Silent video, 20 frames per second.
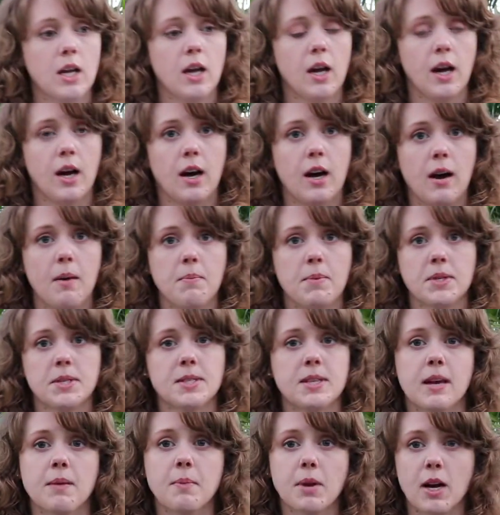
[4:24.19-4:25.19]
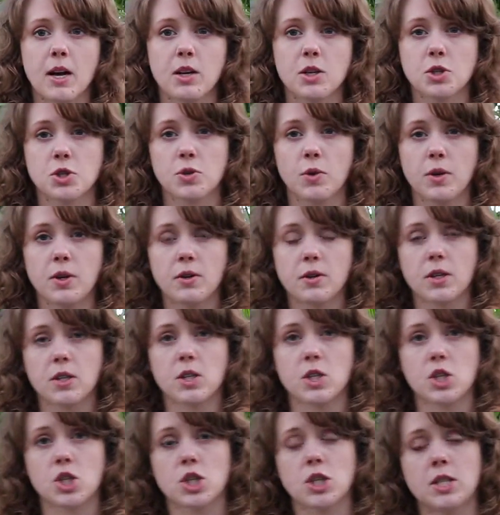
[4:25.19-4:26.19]
the same kind of soil
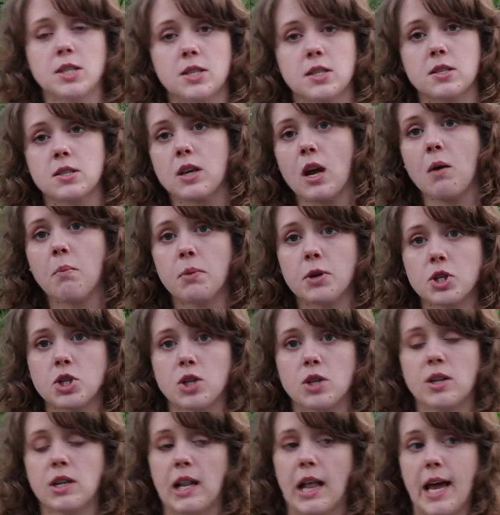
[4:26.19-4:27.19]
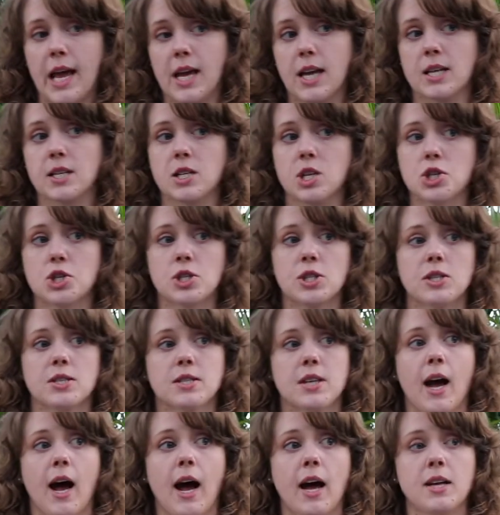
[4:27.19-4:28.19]
conditions and temperature and light conditions
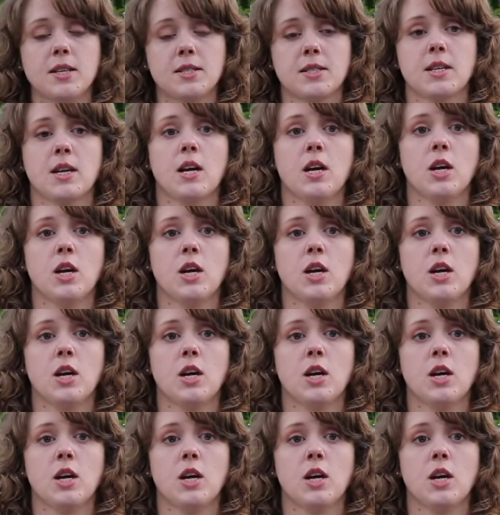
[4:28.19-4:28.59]
as